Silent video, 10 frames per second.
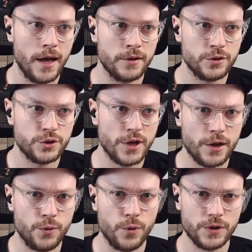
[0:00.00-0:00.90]
and
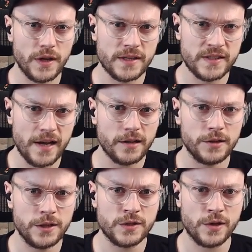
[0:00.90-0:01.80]
check what
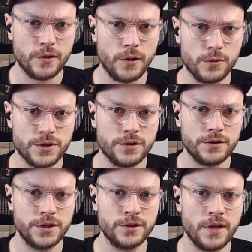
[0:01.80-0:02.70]
exactly is the
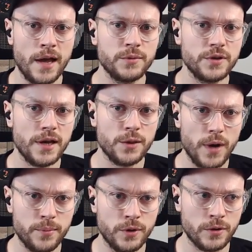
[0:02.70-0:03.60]
closure in MDN
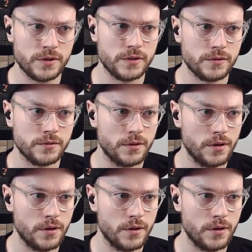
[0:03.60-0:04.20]
WebDocs.